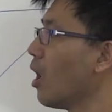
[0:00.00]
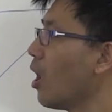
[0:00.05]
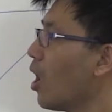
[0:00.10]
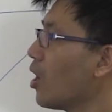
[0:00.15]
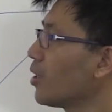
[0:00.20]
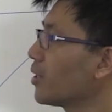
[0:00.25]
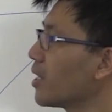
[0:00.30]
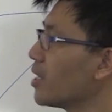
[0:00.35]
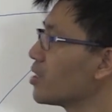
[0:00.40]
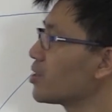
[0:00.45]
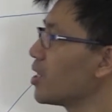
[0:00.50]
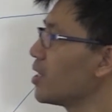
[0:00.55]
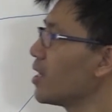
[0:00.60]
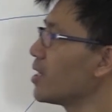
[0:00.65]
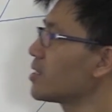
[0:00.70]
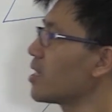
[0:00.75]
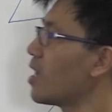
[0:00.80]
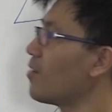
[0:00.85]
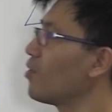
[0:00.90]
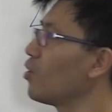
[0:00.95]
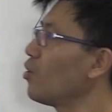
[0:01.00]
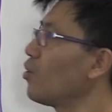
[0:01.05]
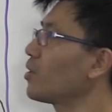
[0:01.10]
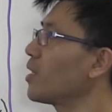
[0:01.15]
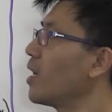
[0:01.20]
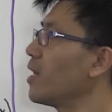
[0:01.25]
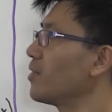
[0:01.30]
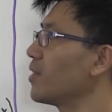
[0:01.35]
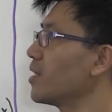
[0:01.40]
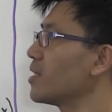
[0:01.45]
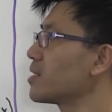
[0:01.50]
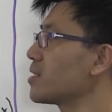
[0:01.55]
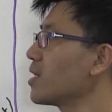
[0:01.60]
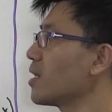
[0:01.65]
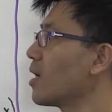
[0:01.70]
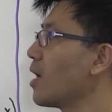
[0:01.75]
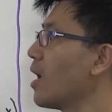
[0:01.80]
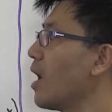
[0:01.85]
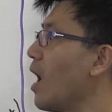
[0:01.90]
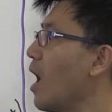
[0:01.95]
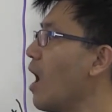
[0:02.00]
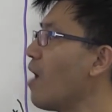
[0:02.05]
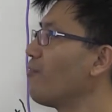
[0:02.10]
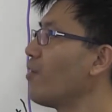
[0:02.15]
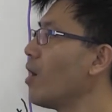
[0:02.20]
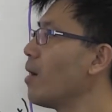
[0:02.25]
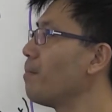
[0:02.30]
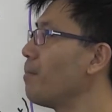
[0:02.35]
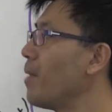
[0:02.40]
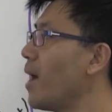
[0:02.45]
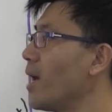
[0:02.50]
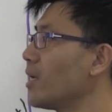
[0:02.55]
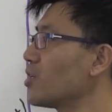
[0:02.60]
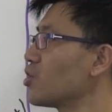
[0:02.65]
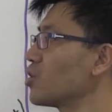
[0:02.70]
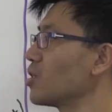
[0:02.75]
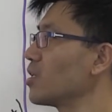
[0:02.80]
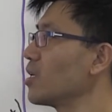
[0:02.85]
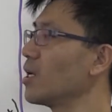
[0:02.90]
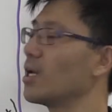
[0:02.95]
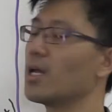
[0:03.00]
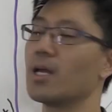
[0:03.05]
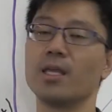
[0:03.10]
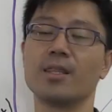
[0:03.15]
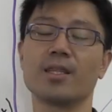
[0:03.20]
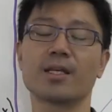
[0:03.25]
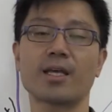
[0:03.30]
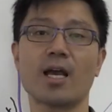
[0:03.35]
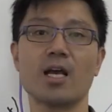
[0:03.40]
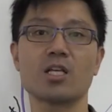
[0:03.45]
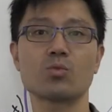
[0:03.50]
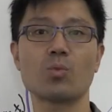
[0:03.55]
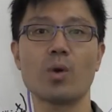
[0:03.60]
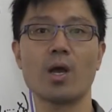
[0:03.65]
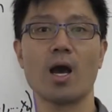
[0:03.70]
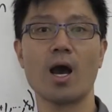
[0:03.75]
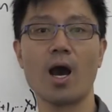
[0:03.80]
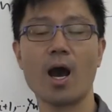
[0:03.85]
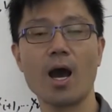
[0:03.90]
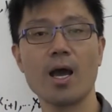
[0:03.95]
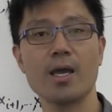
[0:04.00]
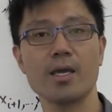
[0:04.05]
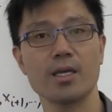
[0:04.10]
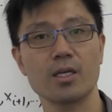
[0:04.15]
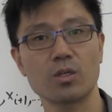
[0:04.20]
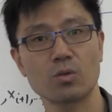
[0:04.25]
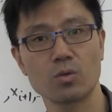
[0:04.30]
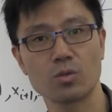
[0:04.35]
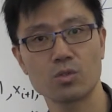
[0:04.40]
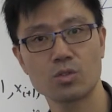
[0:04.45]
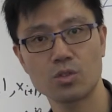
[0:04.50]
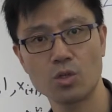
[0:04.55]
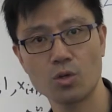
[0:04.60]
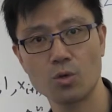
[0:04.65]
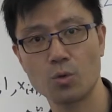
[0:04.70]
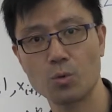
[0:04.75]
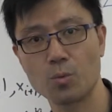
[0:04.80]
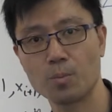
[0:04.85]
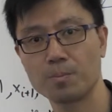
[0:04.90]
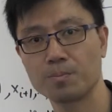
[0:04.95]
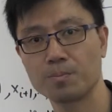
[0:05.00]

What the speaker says: Okay, so let's have a look at this affine patch in the case where I equals 2.